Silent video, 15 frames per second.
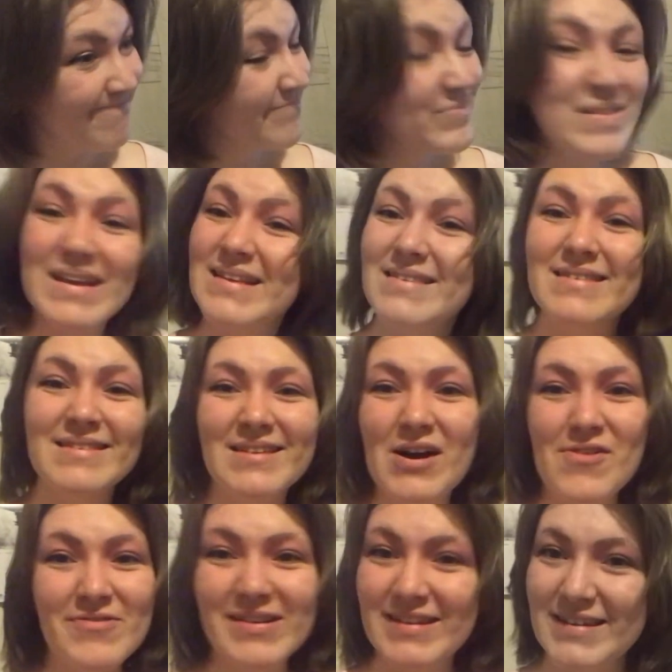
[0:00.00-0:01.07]
it's
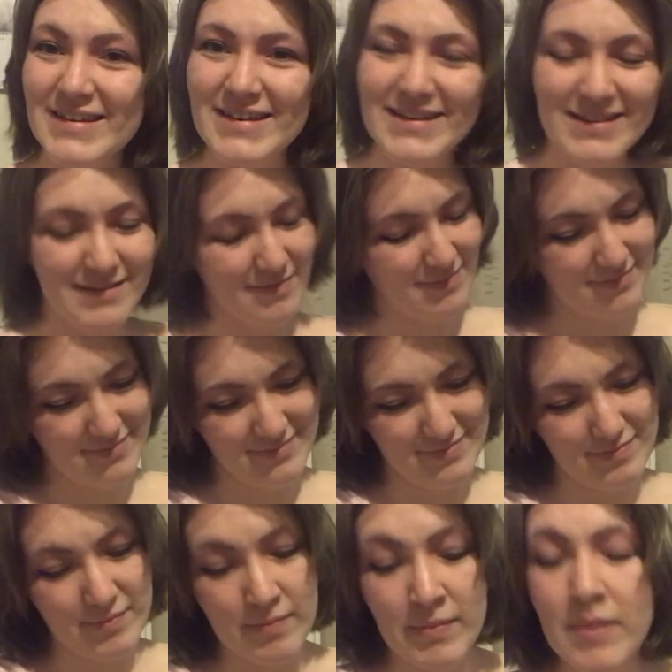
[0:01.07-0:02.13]
not really...
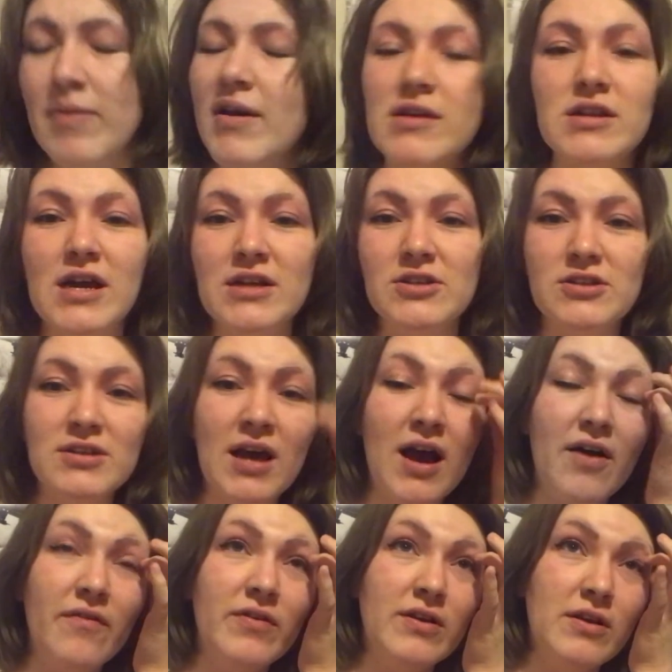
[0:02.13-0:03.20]
Maybe I just
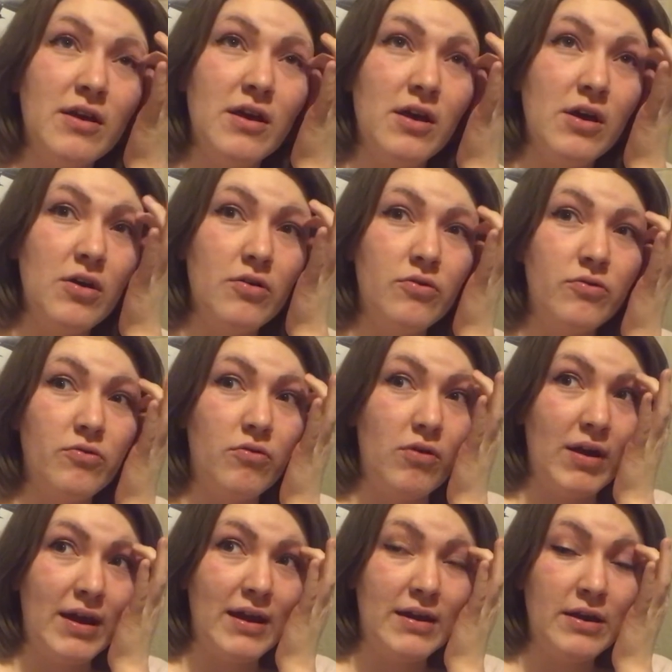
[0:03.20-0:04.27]
haven't
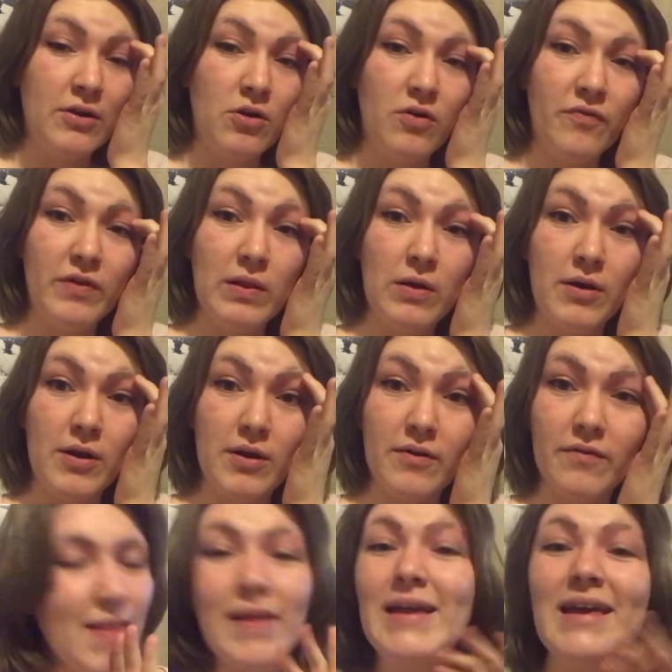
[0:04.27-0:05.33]
read an awful lot of
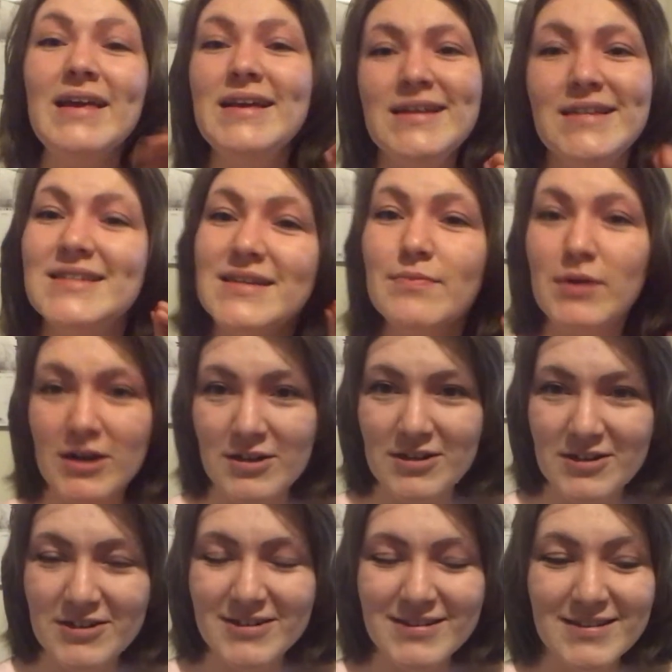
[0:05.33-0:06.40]
like easy
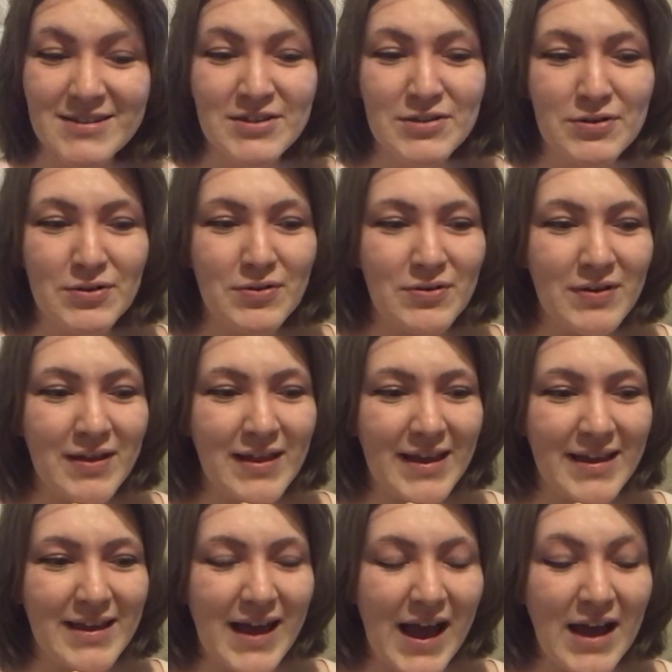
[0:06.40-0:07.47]
murders, you know,
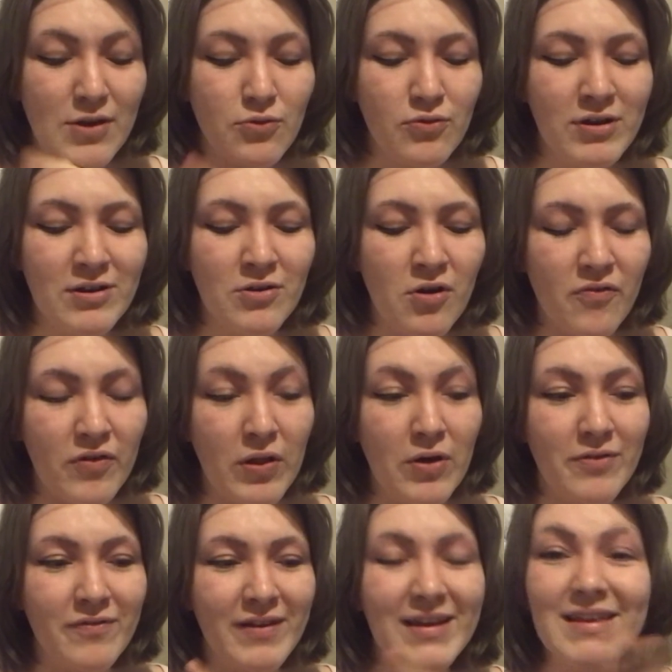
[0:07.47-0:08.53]
like I don't read an awful lot
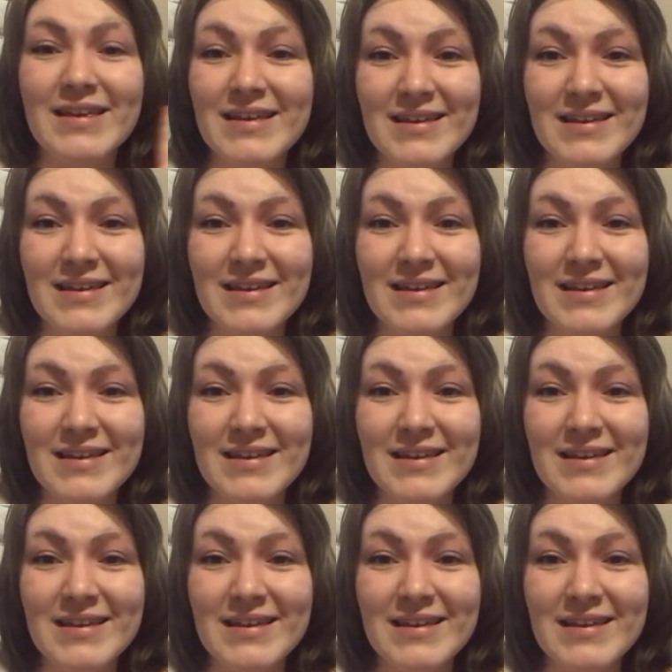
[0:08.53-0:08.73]
of like